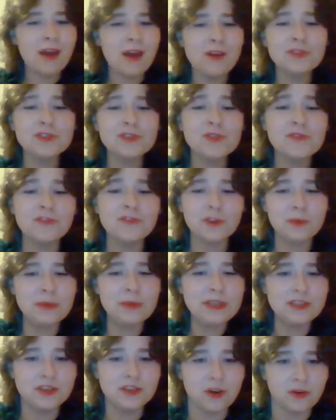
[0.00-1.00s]
Also,
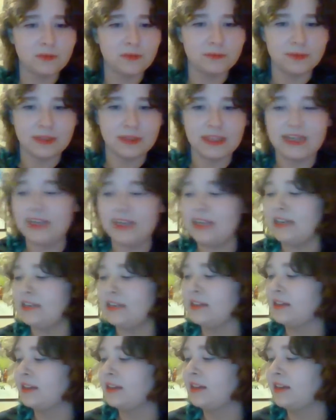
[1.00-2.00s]
Furbies don't bleed.
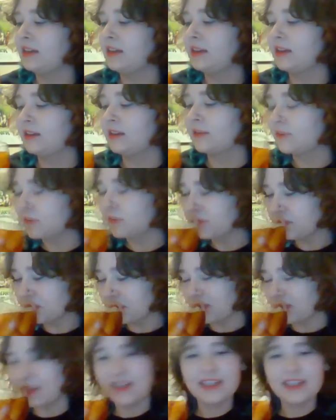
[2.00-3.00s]

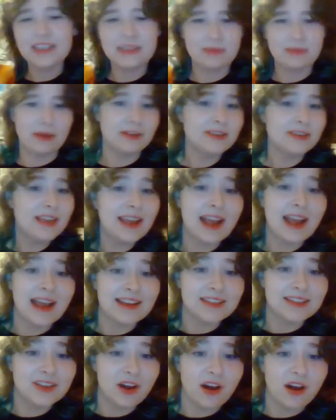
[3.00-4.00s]
It smells like
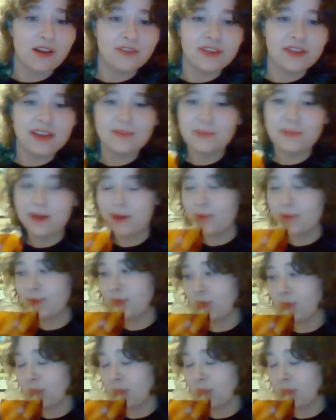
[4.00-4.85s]
iced coffee, but